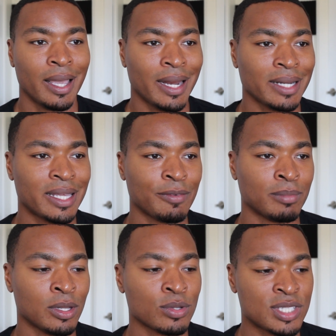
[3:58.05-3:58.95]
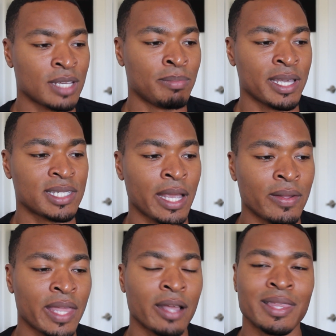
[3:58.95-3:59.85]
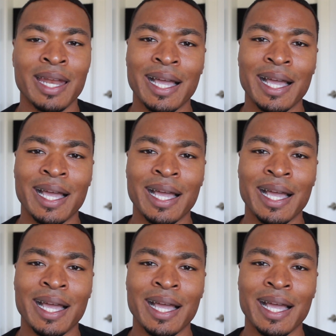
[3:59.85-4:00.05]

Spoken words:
And I give him little tidbits here and there, and then I